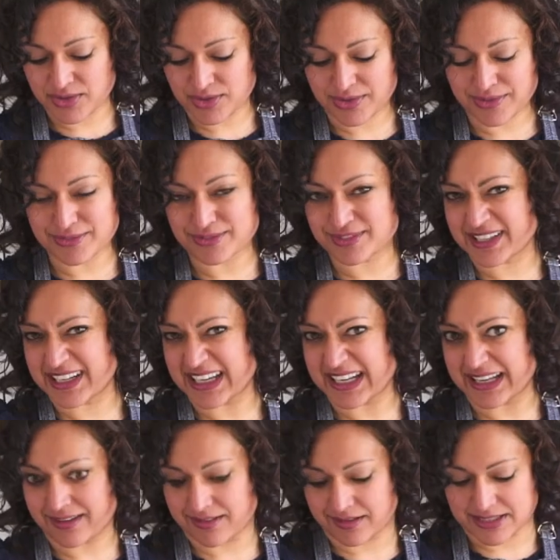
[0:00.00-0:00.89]
not
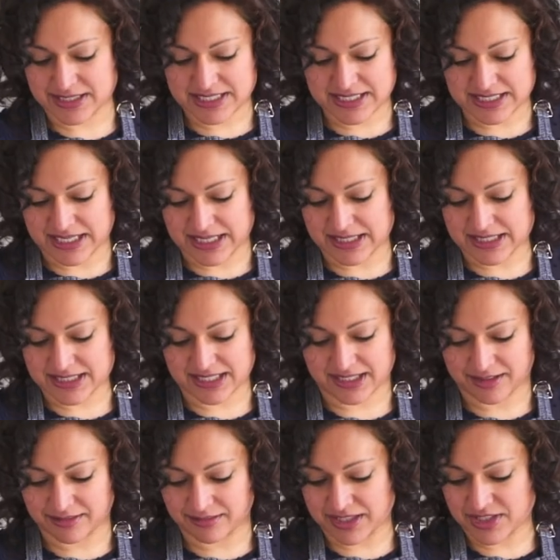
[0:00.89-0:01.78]
really going to see this
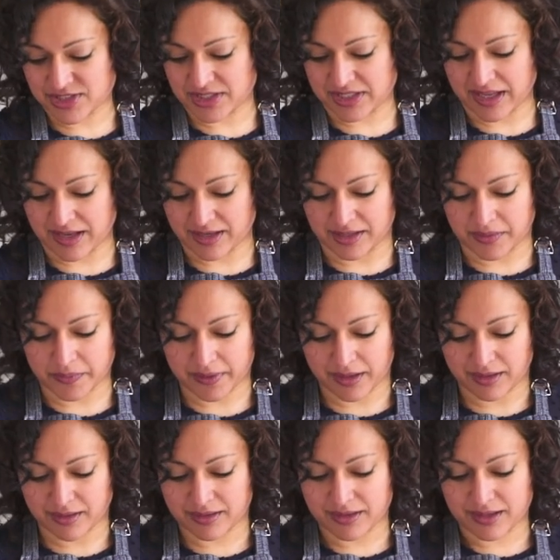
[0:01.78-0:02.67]
decoration
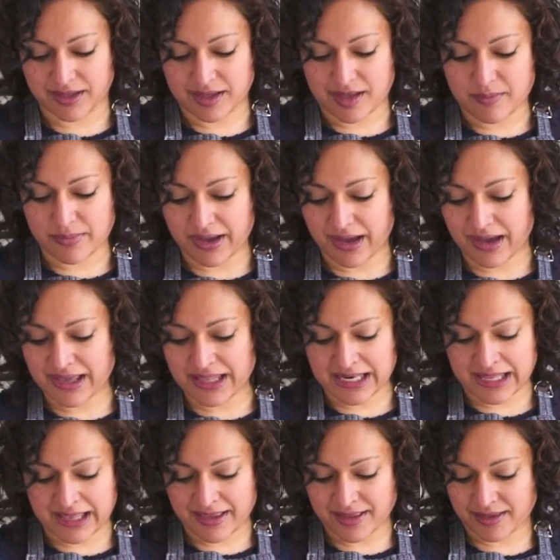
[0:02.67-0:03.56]
anyway. But I
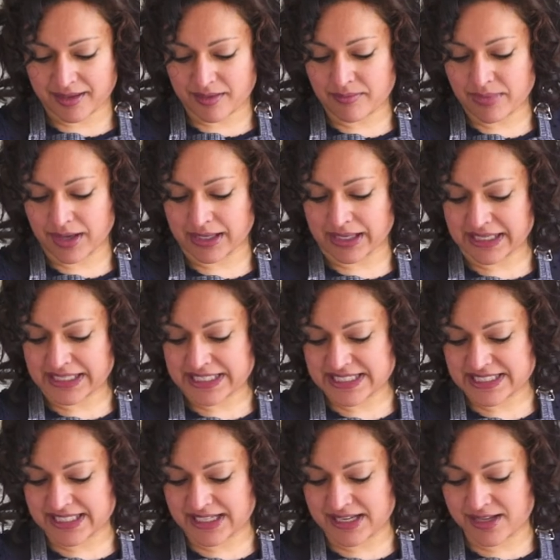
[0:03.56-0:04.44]
like my
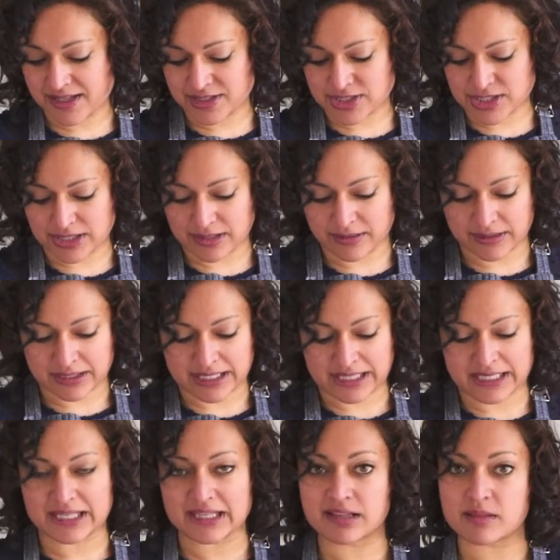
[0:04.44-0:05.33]
icing to look
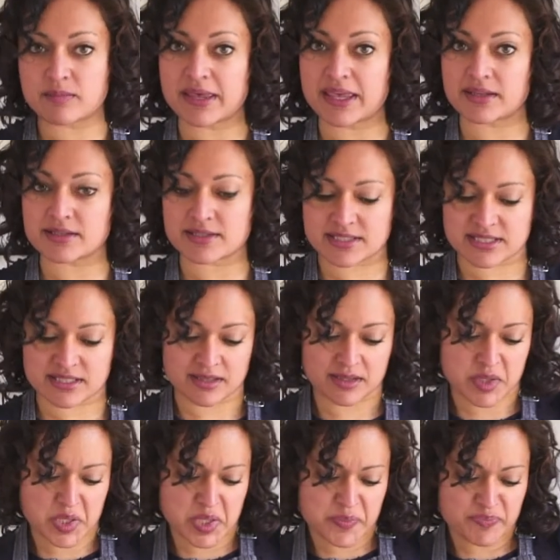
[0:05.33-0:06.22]
a little bit
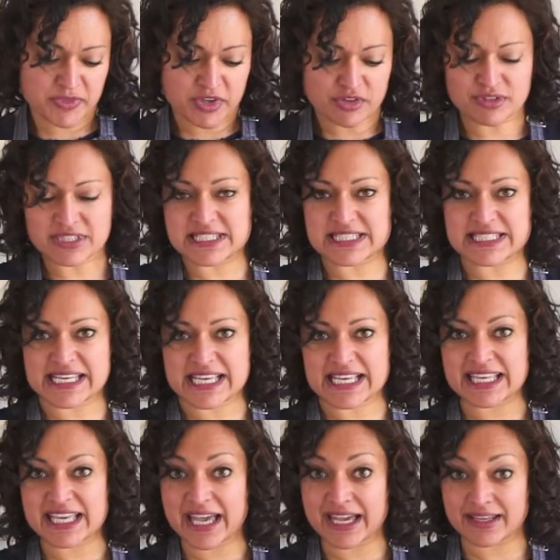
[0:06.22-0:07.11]

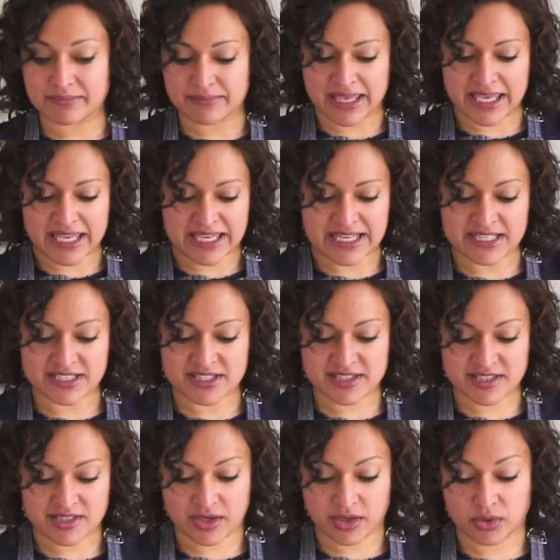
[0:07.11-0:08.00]
rustic, handmade,
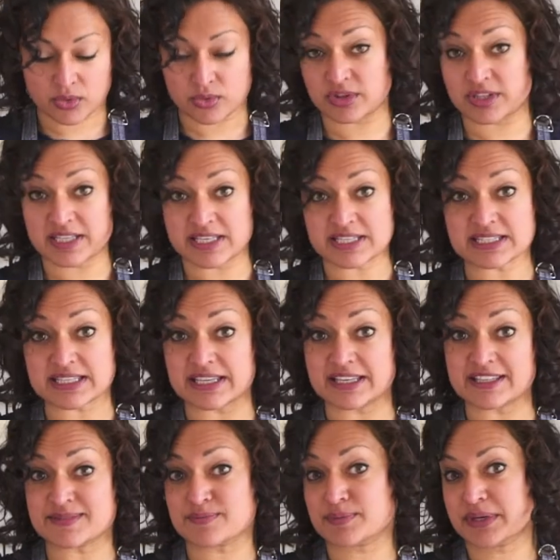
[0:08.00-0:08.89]
so this
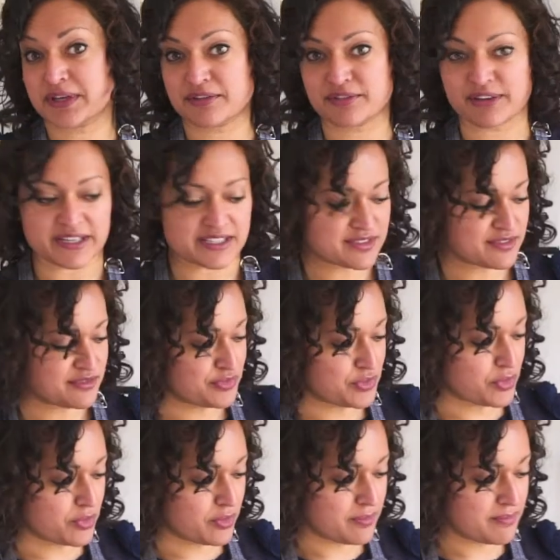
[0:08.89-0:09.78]
is perfect
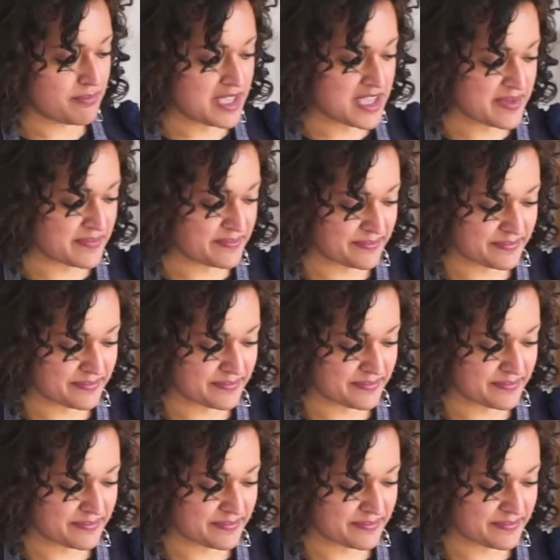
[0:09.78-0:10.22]
for me.